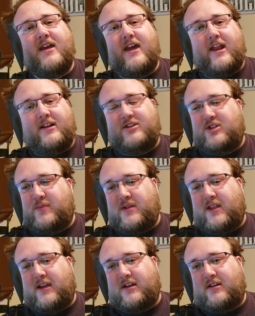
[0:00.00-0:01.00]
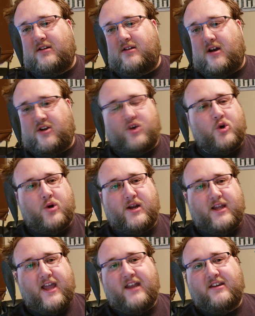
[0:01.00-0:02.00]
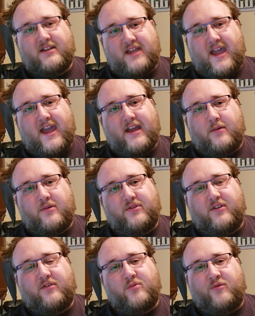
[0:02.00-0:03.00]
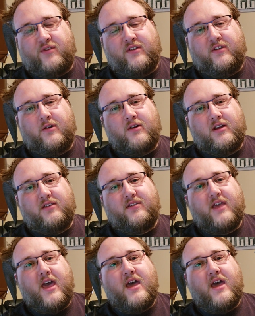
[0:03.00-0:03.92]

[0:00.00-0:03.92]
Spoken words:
And it'd just be like a recurring end gag with this movie series